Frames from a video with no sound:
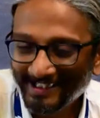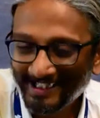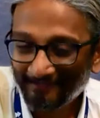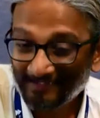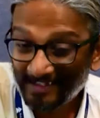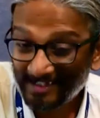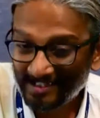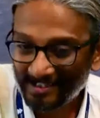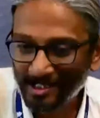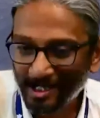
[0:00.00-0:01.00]
If
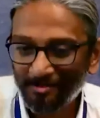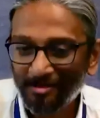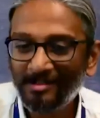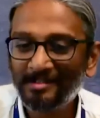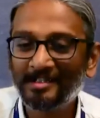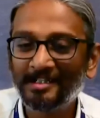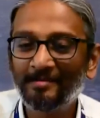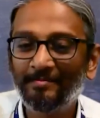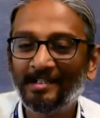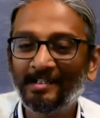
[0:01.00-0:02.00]
this is how your
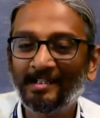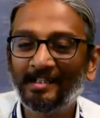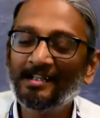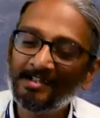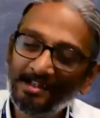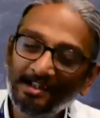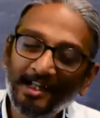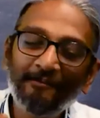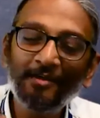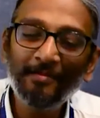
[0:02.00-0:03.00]
decision making is,
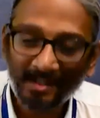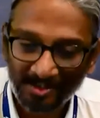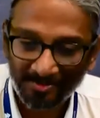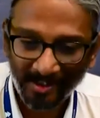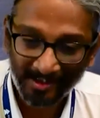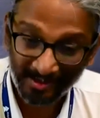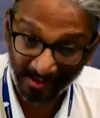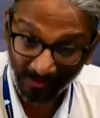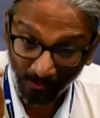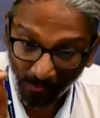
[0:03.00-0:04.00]
there will be distraction.
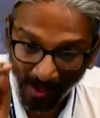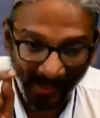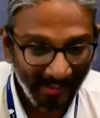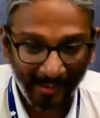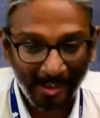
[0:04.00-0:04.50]
Why?